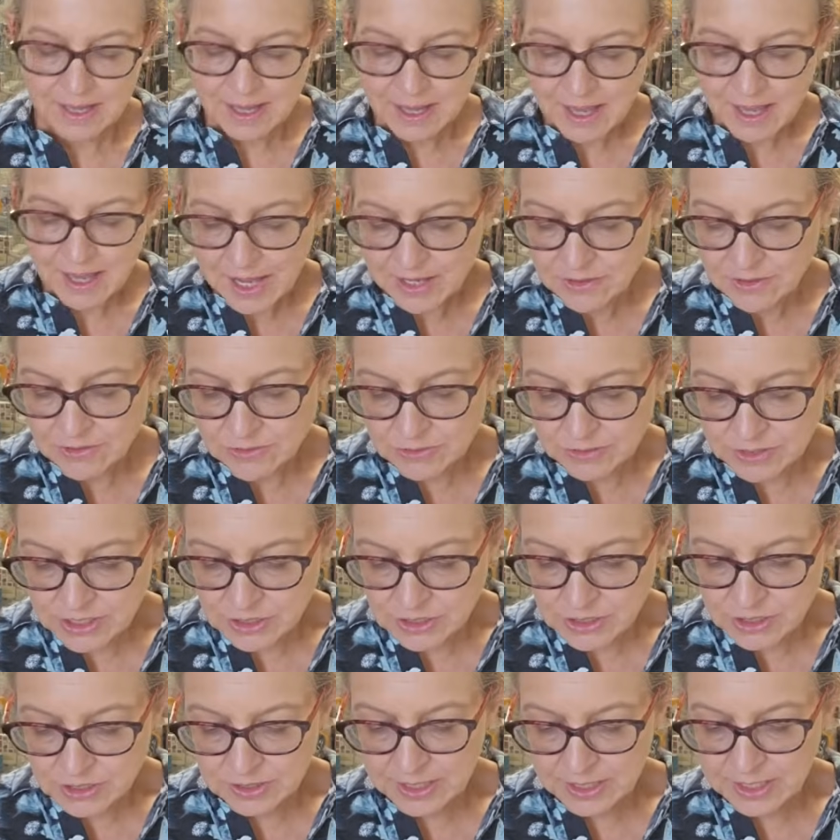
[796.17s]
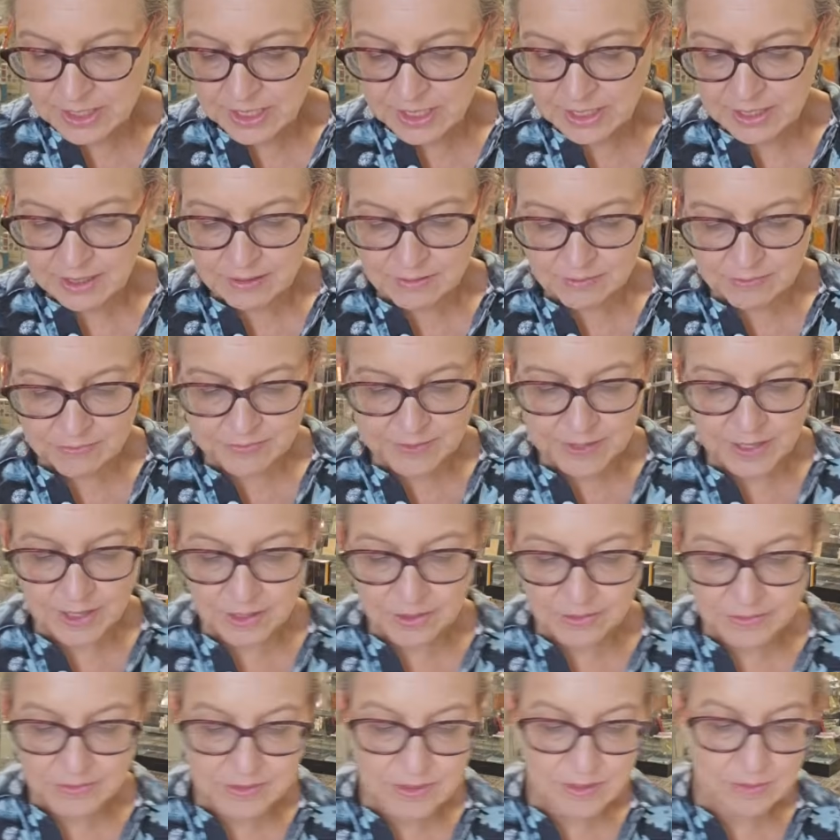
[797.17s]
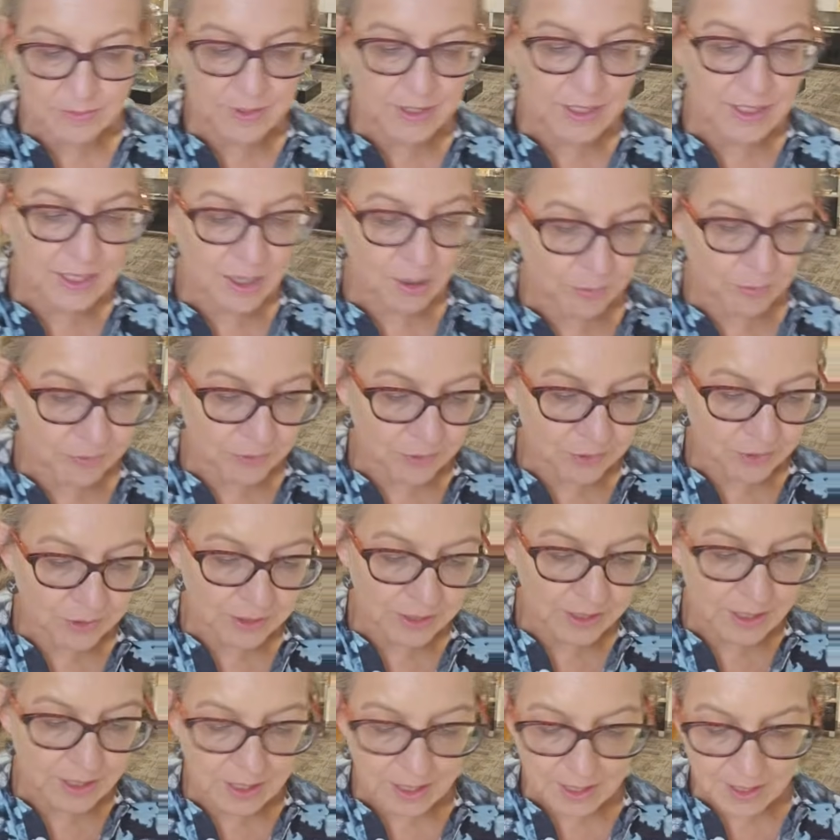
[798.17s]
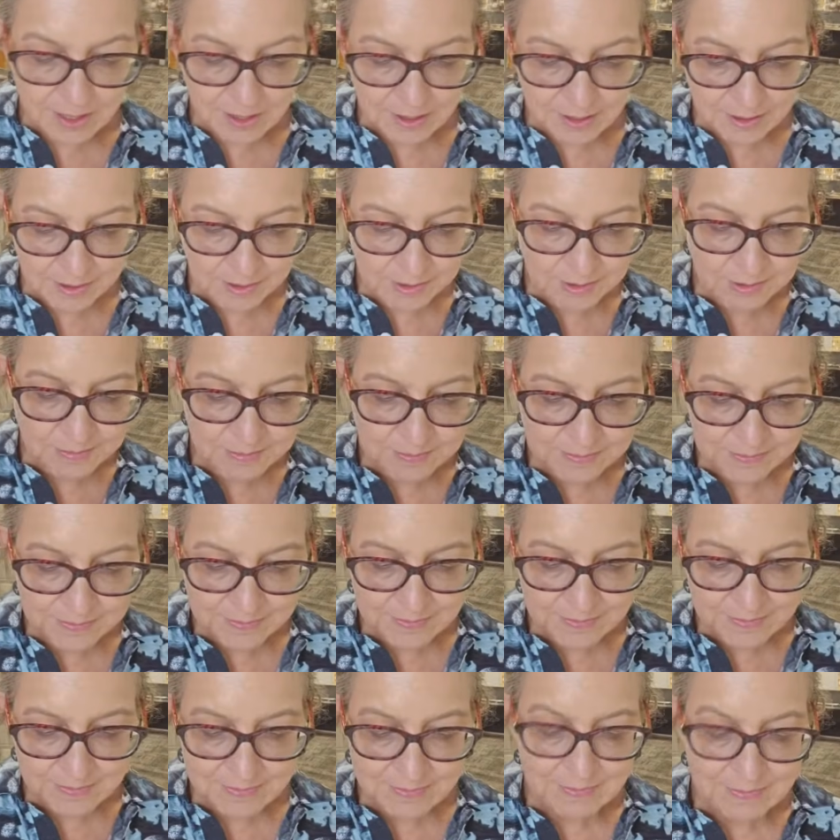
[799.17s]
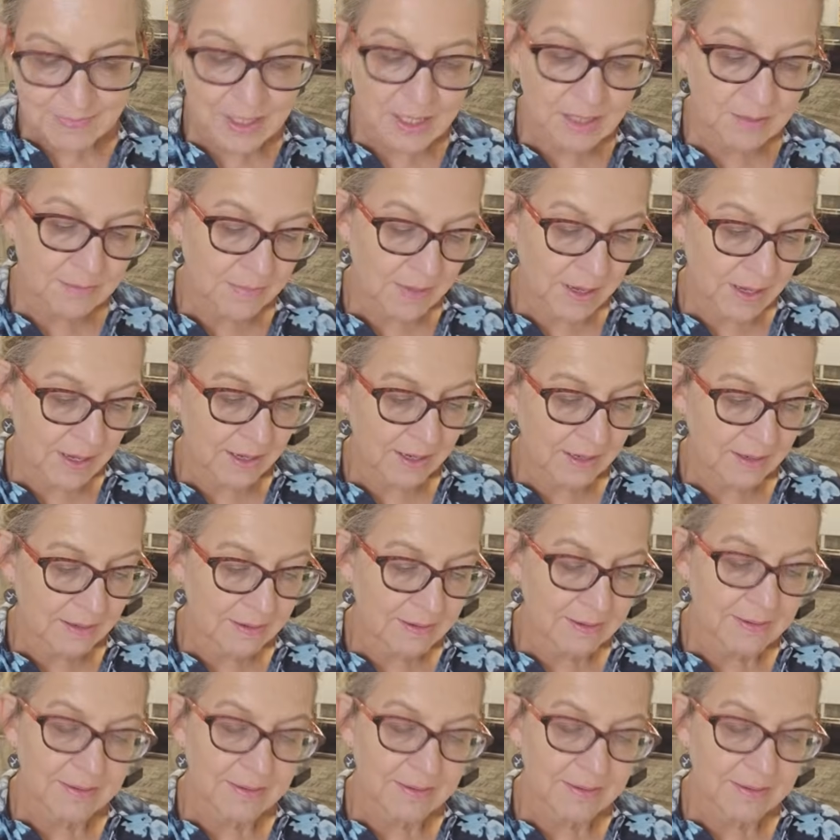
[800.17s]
hadn't traditionally found to be helpful in my